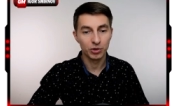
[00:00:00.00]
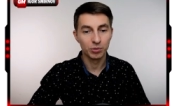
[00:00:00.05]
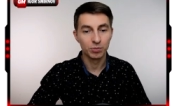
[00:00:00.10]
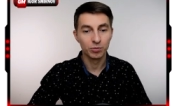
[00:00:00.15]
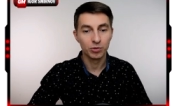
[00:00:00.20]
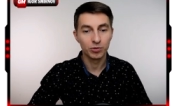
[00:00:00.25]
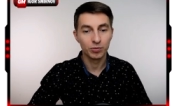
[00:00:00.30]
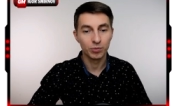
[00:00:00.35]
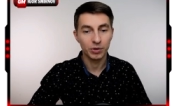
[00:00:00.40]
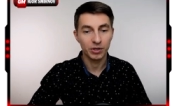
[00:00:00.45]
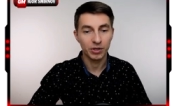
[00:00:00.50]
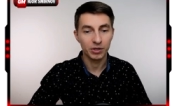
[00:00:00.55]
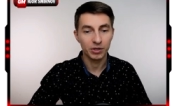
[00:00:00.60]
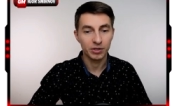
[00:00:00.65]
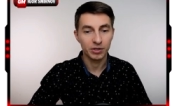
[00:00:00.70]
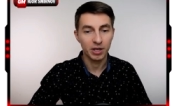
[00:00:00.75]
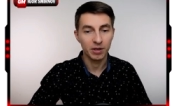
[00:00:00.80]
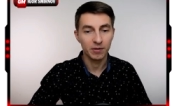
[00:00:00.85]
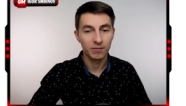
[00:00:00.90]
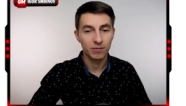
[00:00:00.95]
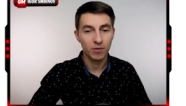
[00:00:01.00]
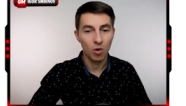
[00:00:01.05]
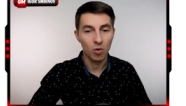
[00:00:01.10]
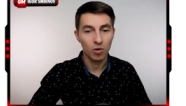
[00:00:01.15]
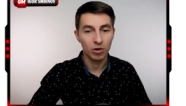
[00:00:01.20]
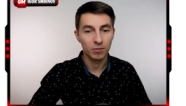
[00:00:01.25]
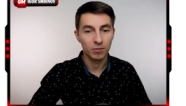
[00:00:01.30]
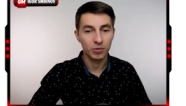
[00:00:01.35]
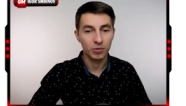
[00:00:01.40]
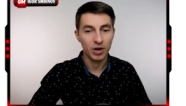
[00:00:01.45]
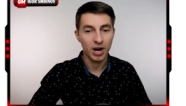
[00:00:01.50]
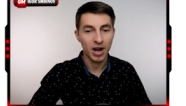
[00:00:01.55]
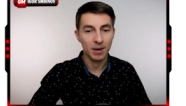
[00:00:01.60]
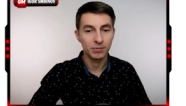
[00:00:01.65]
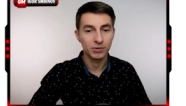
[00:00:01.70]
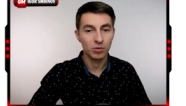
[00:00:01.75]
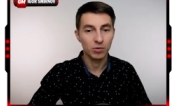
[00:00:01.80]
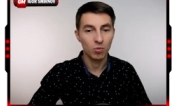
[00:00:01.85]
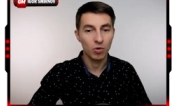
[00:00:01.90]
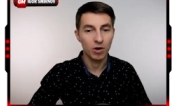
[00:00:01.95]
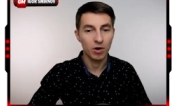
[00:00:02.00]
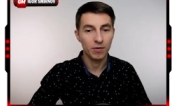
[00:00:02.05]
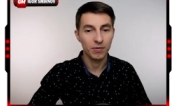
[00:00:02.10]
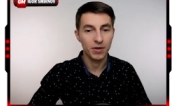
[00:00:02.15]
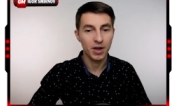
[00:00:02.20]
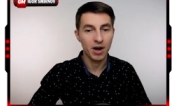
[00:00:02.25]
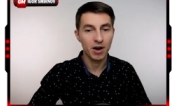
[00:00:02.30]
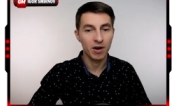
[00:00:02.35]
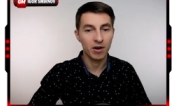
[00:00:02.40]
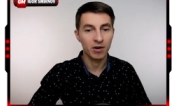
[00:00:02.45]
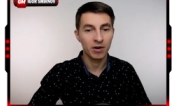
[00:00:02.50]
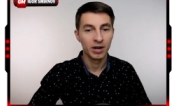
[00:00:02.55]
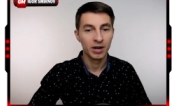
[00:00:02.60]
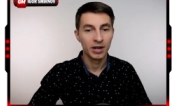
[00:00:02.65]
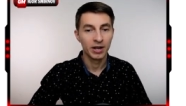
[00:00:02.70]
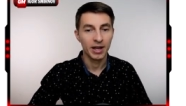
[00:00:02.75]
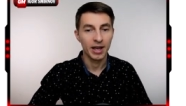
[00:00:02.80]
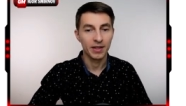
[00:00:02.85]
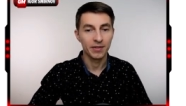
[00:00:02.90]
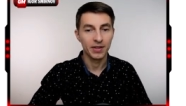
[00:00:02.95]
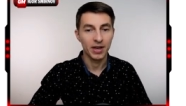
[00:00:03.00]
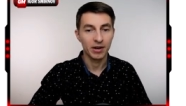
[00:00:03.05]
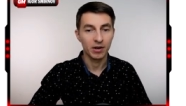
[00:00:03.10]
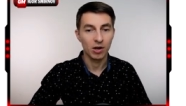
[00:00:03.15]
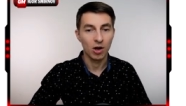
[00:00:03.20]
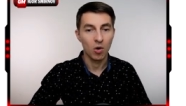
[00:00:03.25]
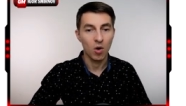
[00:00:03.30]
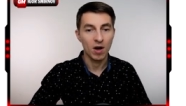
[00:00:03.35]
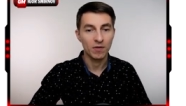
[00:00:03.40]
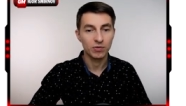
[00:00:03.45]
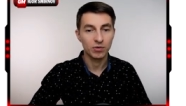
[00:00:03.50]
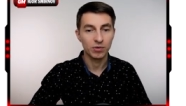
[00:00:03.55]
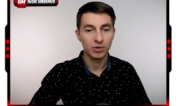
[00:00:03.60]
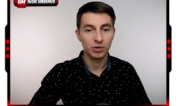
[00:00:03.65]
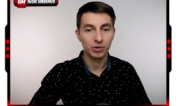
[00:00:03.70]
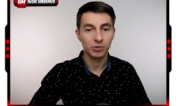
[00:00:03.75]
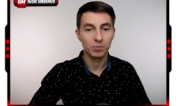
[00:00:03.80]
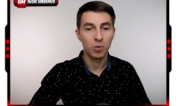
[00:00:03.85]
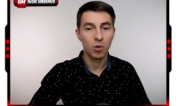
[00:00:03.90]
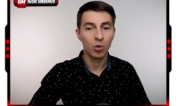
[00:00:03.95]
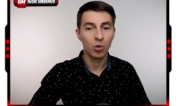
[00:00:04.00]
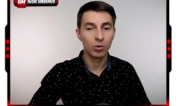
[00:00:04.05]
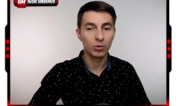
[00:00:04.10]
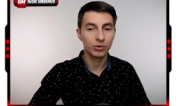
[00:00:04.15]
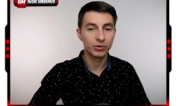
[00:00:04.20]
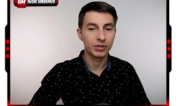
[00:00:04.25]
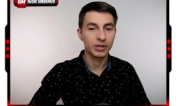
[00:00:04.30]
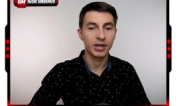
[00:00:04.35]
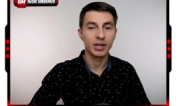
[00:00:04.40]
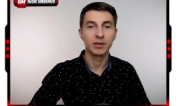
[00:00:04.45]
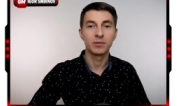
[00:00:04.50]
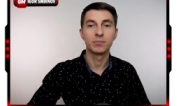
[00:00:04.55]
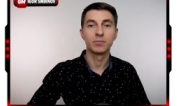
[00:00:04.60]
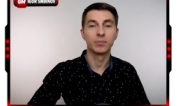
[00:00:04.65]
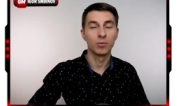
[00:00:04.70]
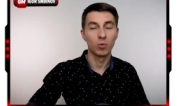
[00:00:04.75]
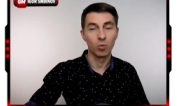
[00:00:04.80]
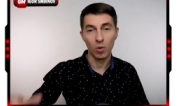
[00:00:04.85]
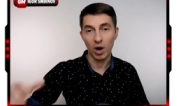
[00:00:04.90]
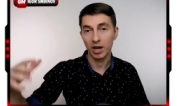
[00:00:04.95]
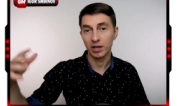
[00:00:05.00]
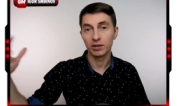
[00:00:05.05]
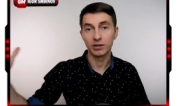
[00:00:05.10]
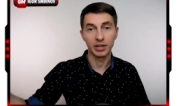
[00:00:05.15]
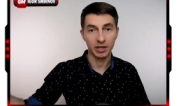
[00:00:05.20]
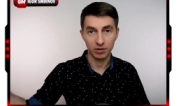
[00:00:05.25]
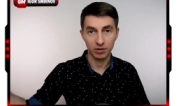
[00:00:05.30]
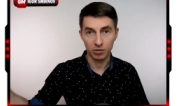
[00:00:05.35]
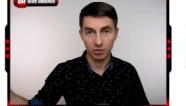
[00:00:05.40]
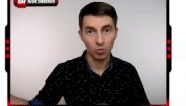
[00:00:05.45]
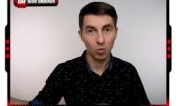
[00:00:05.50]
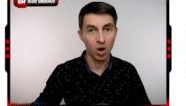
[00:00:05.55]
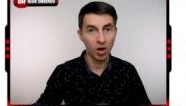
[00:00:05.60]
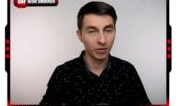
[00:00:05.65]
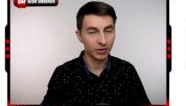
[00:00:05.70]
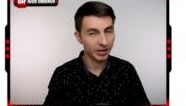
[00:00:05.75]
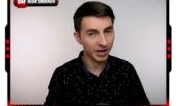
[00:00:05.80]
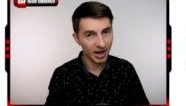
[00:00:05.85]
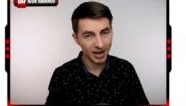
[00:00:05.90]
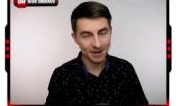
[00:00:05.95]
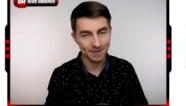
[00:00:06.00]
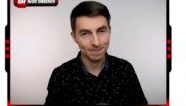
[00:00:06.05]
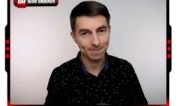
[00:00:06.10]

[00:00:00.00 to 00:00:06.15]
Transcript: move with his king forward, perhaps somewhere there, and then go after those pawns, and white later won the game.